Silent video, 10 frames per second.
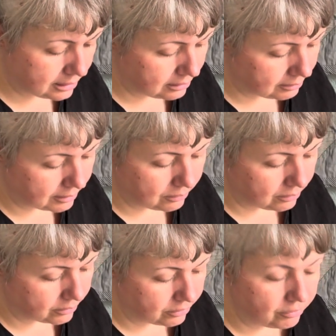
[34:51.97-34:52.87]
well,
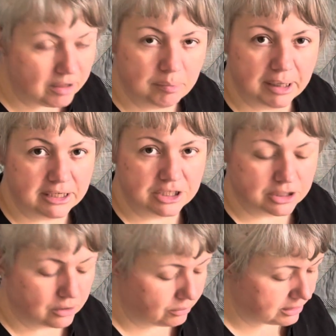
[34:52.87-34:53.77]
3 pages
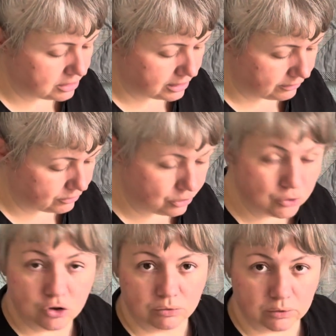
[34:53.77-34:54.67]
long instead of the
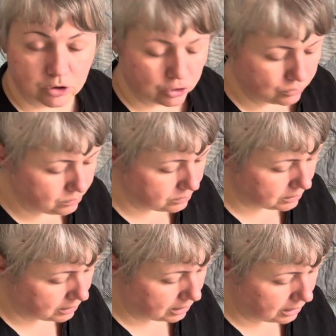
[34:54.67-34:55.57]
usual 2.
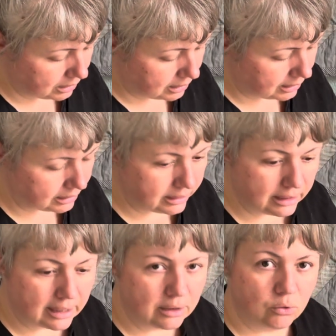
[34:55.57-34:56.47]
I think
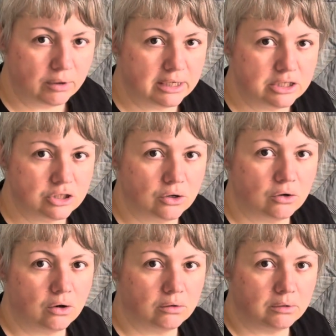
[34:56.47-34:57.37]
I already saw
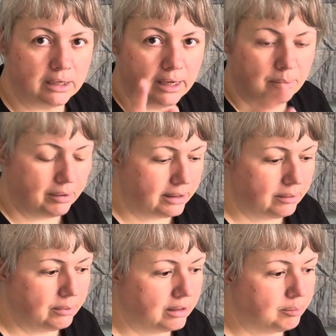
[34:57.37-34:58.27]
on the camera that
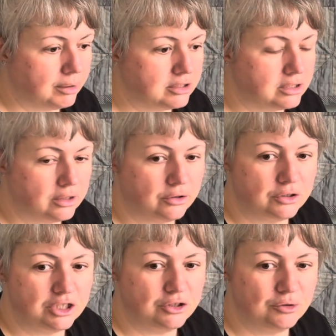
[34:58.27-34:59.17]
we're past the
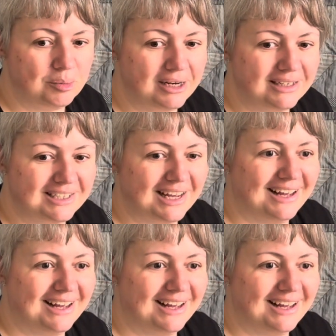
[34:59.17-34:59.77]
32 minutes.